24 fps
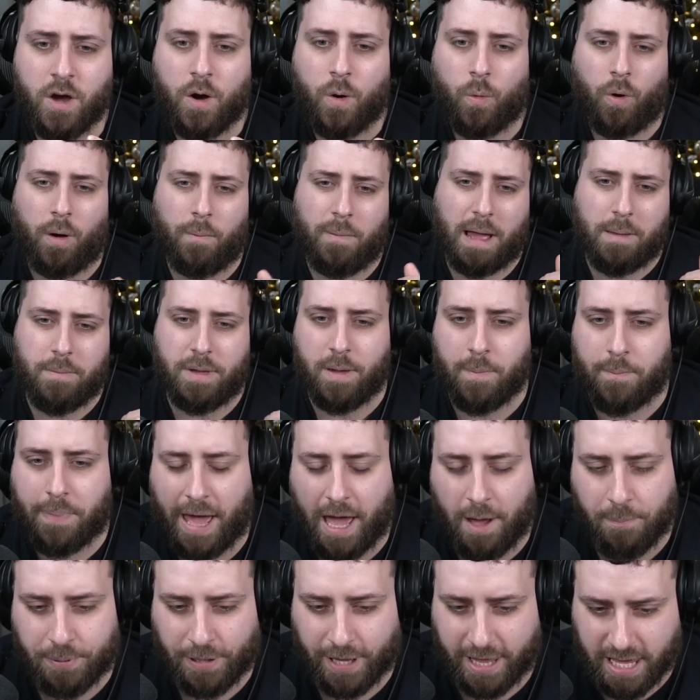What might be a
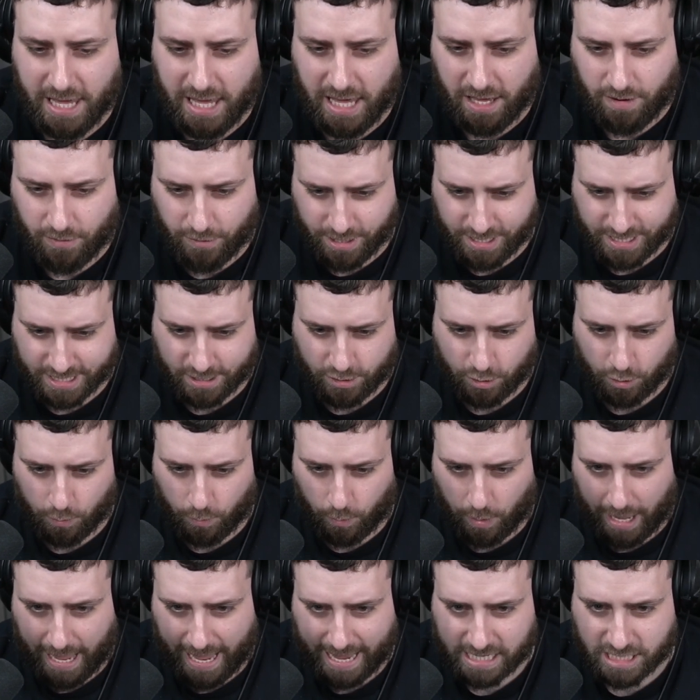better play here is
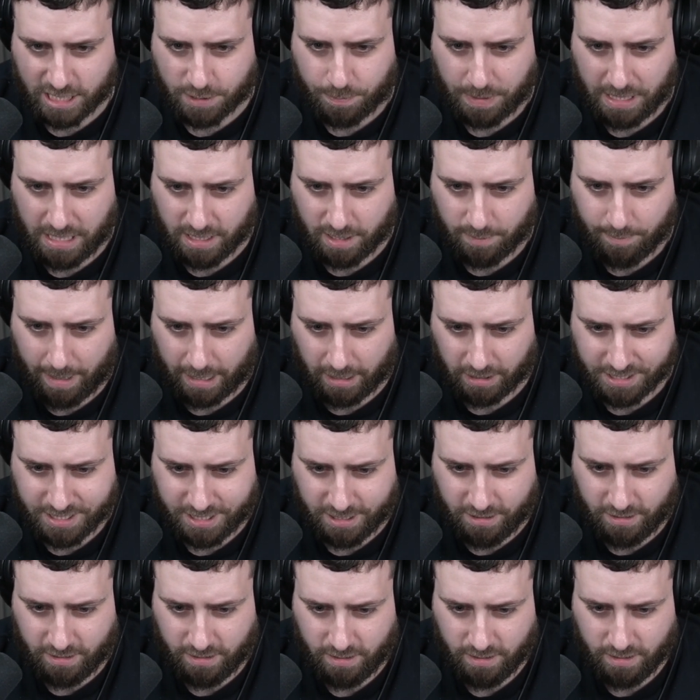to X-speed the
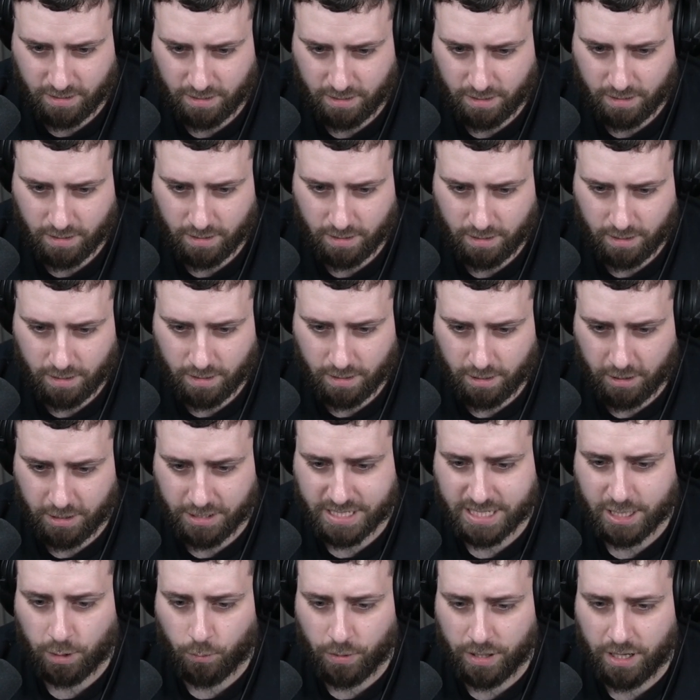Meltan
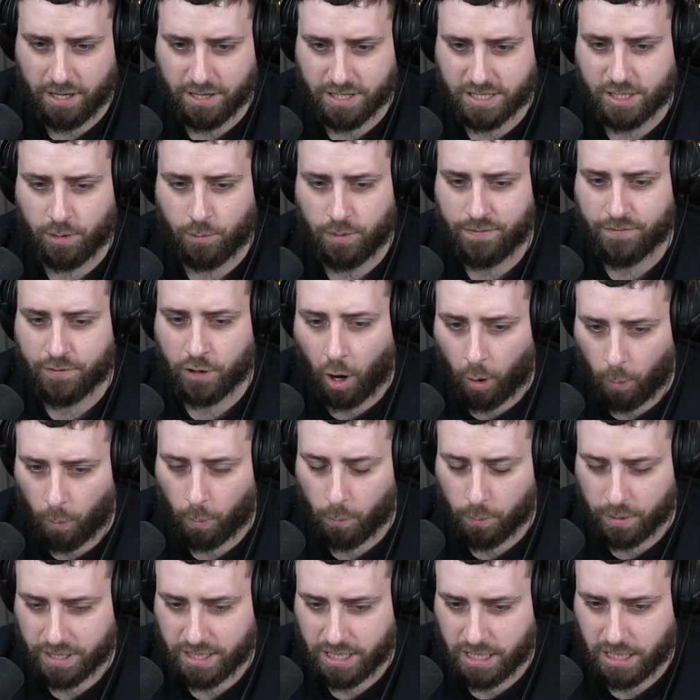until we've got what
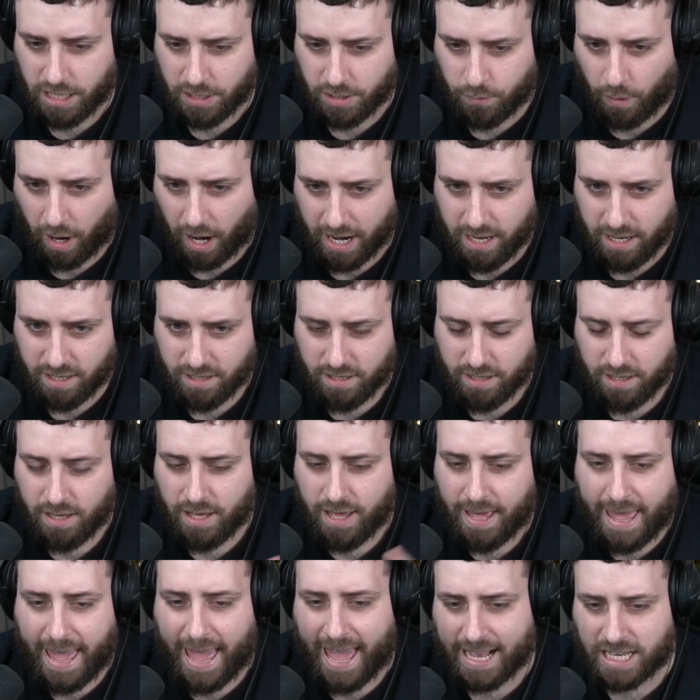we need, right?
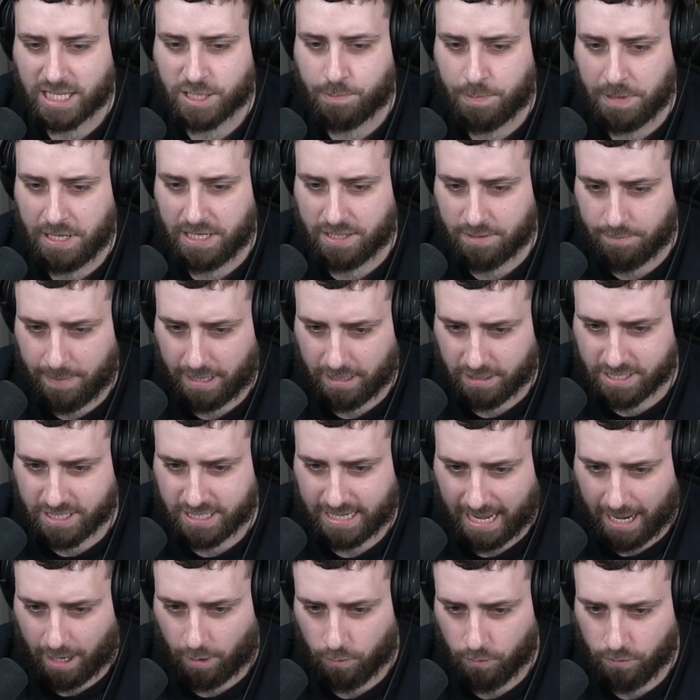X-speed the Meltan
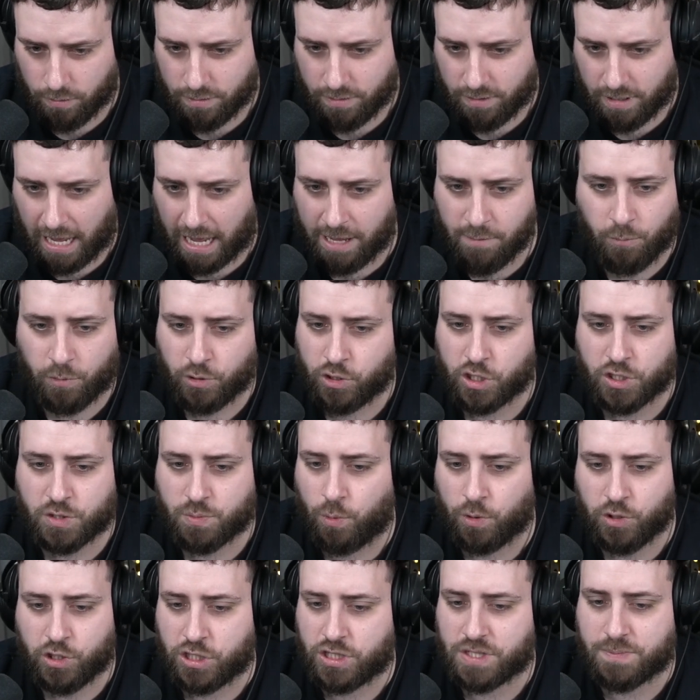out, and we'll
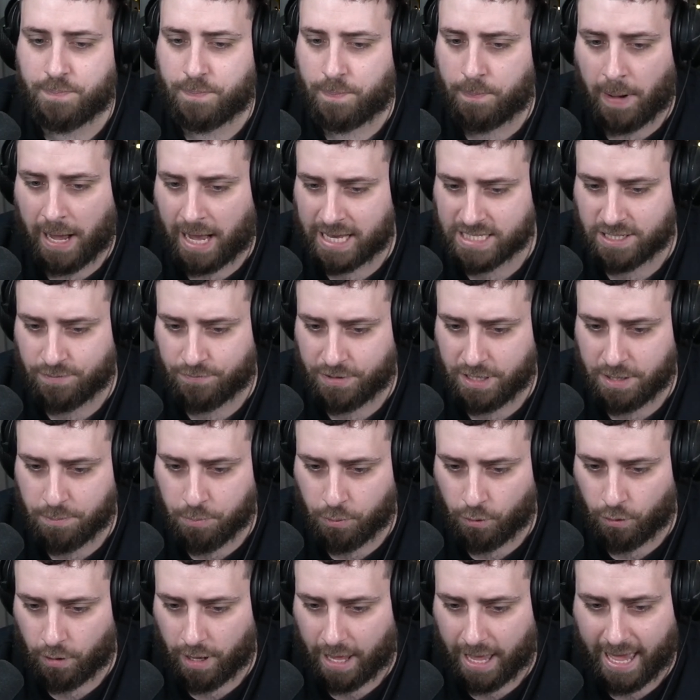just passively
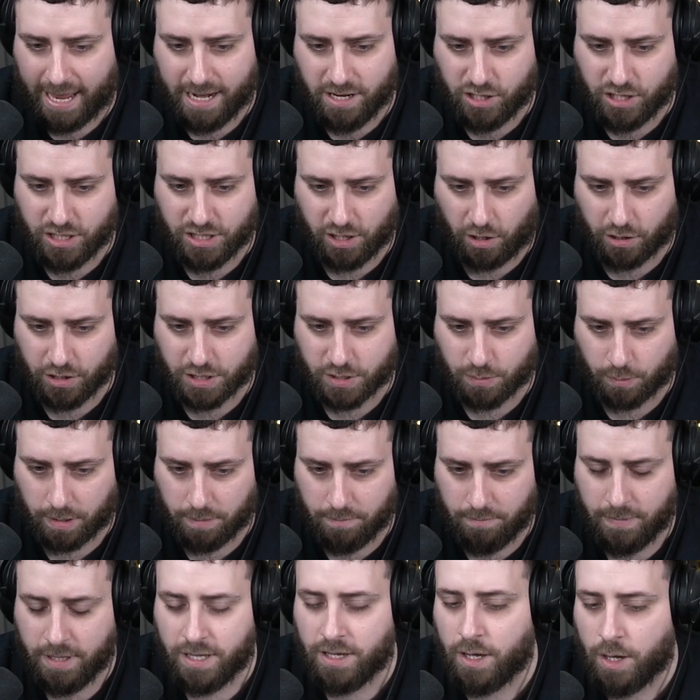put energies onto
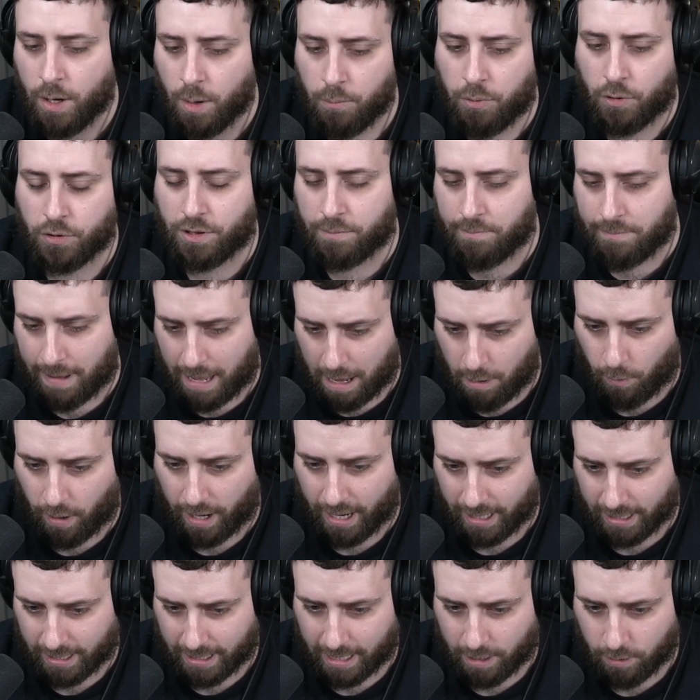him. Put the
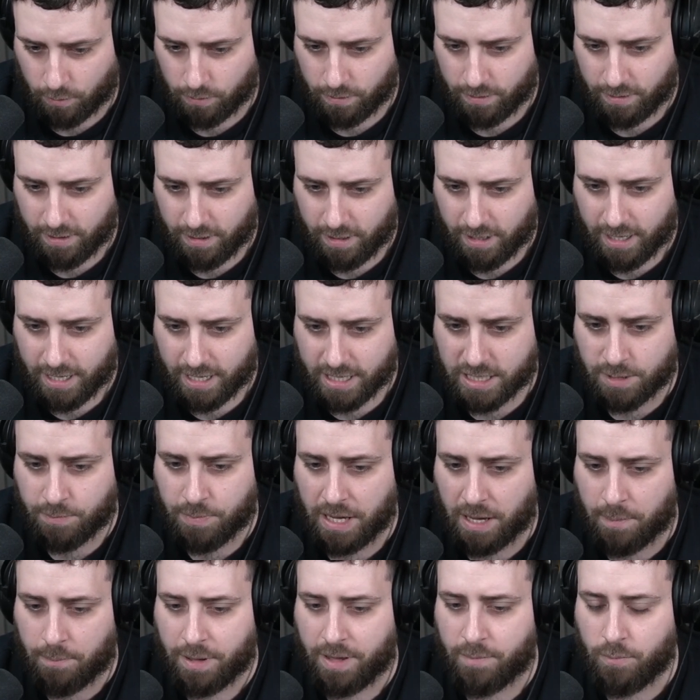Mawile out to
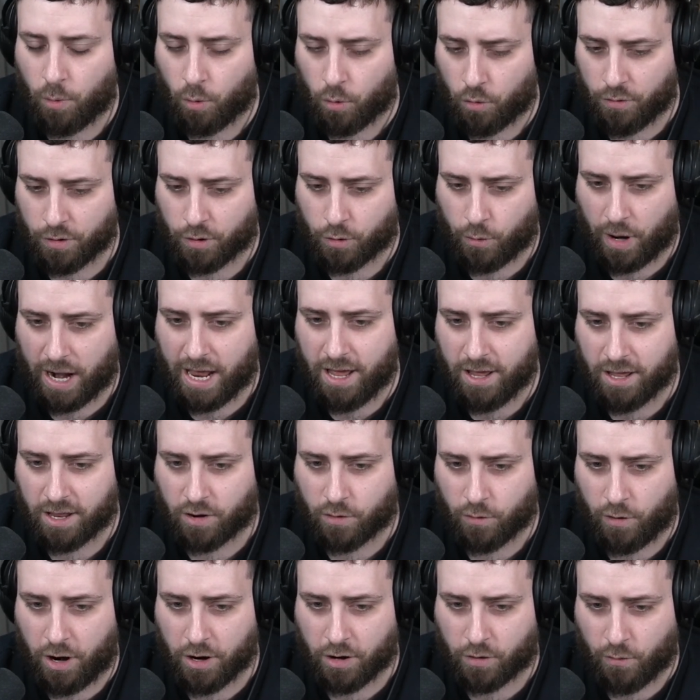be a bit more
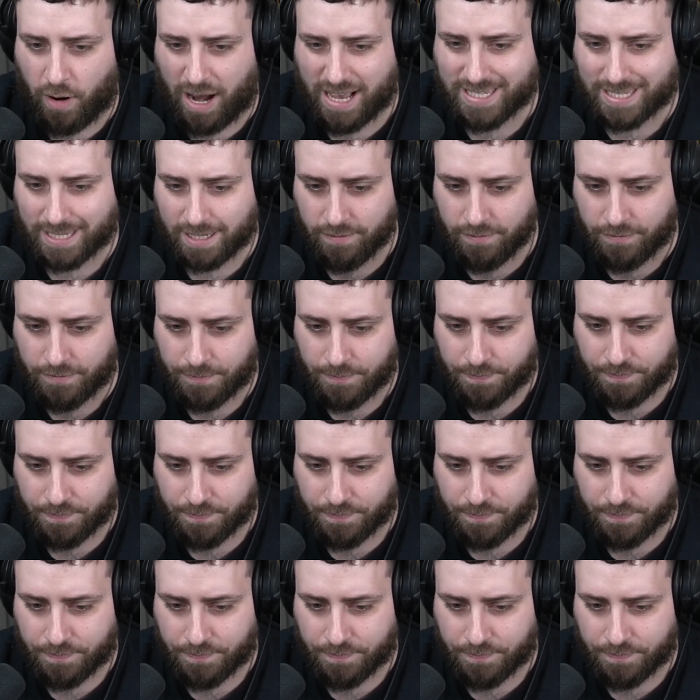aggressive.